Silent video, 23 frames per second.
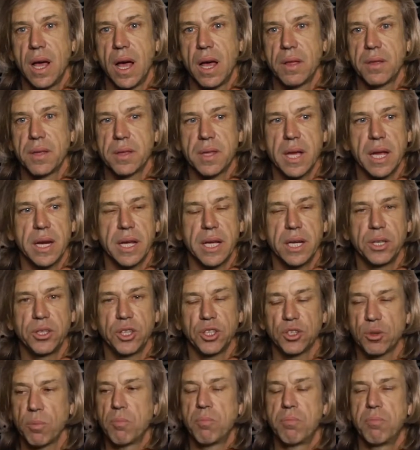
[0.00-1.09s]
other than he
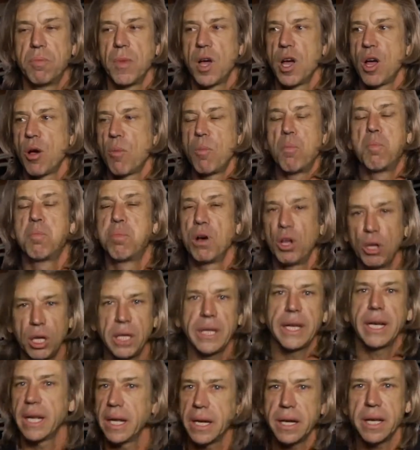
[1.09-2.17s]
just
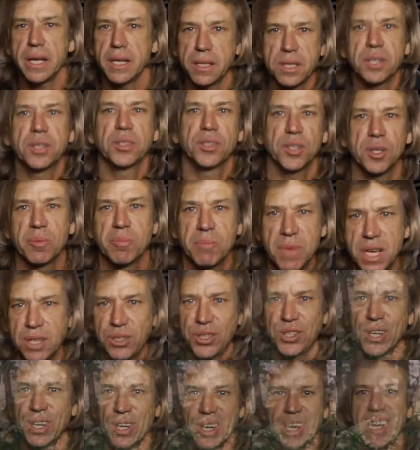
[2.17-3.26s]
bullied it into
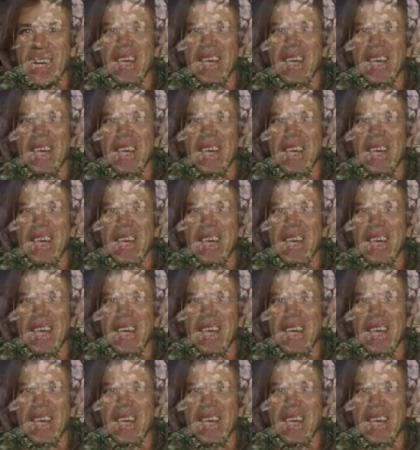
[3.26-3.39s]
submission.